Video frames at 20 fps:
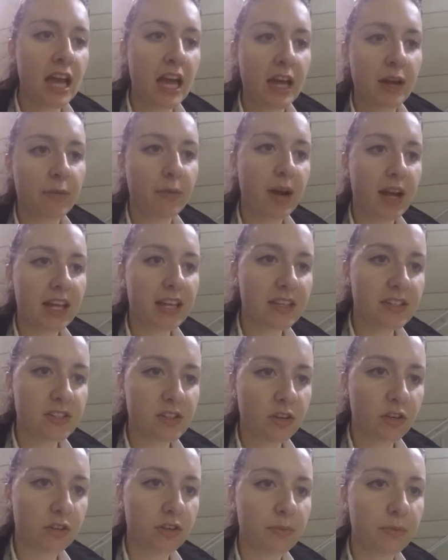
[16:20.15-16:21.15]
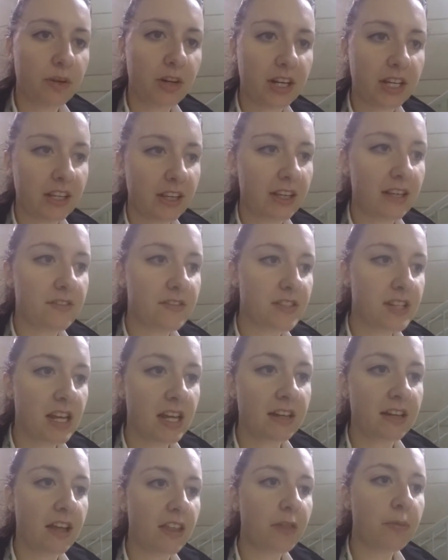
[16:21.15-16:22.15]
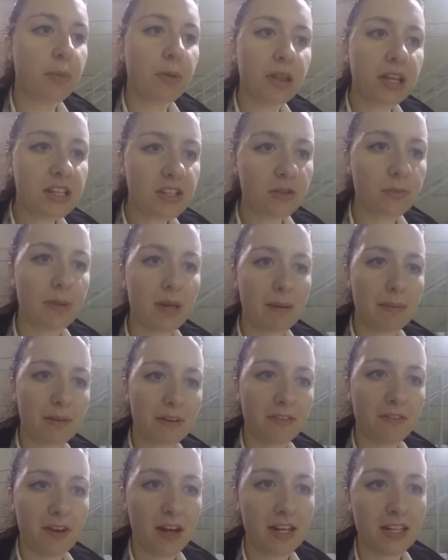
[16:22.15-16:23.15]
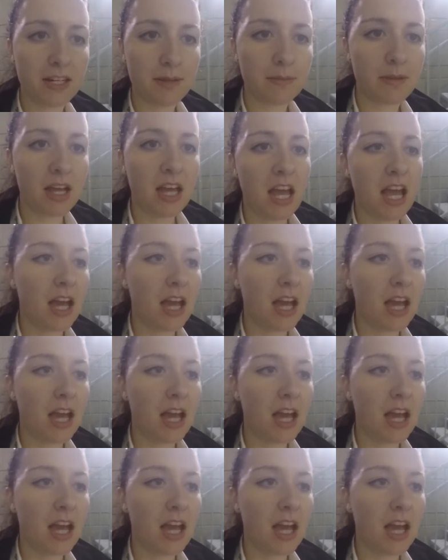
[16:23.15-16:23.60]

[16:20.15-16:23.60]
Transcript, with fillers: and why he has told him where he lives, and that the police will be able to find him,